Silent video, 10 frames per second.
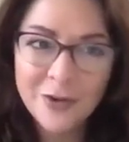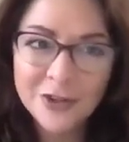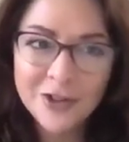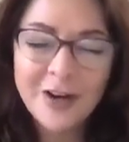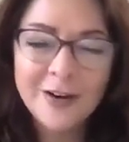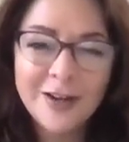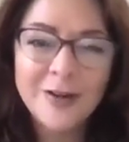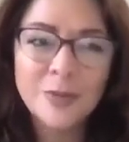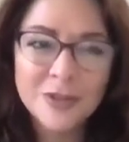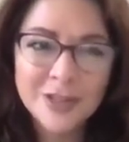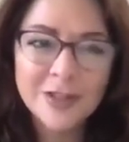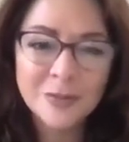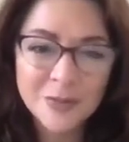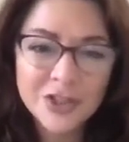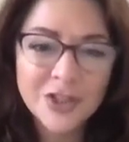when you're carrying out a
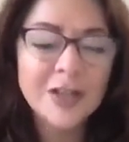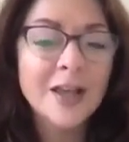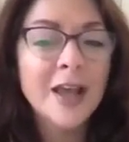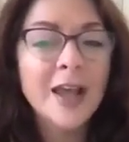particular mission.